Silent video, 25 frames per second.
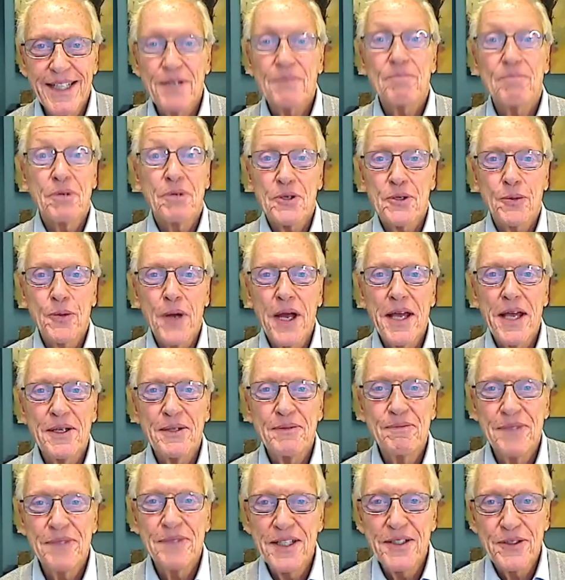
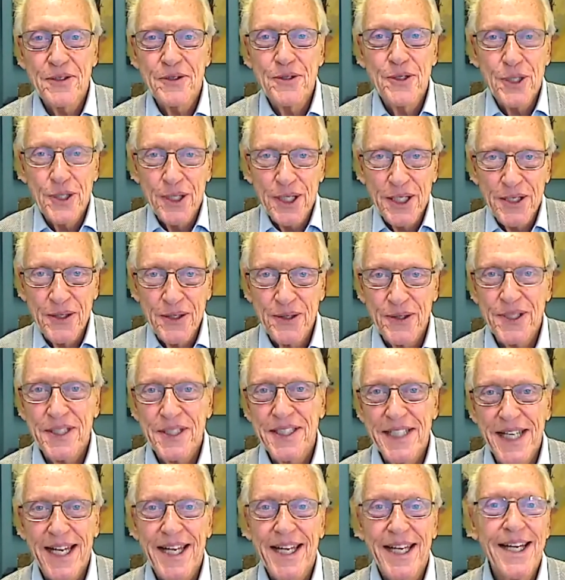persuaded me to join you
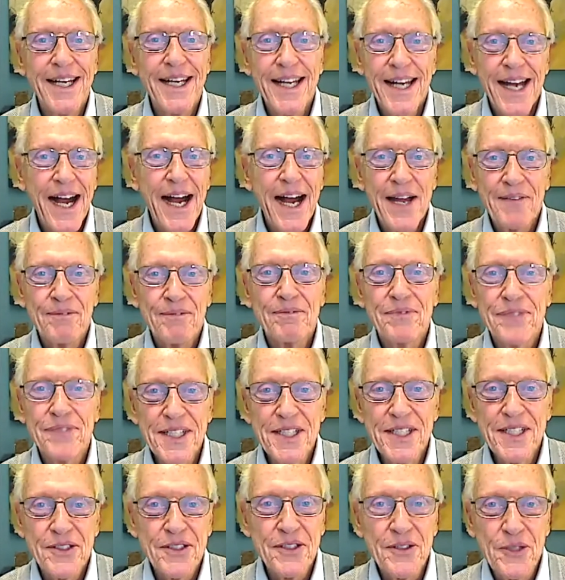today. I'm
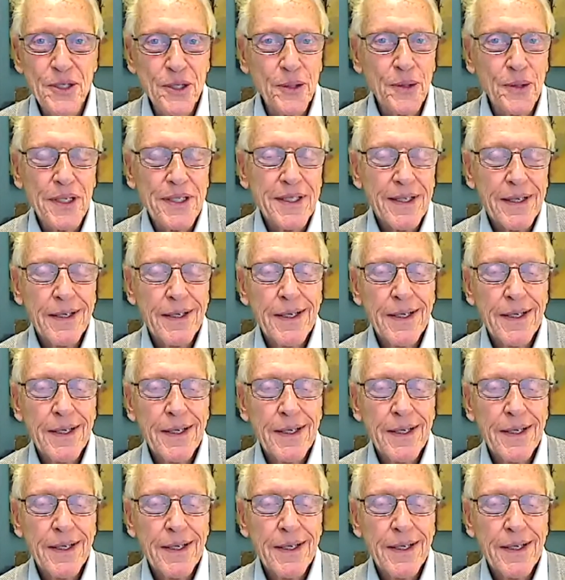pleased to do it.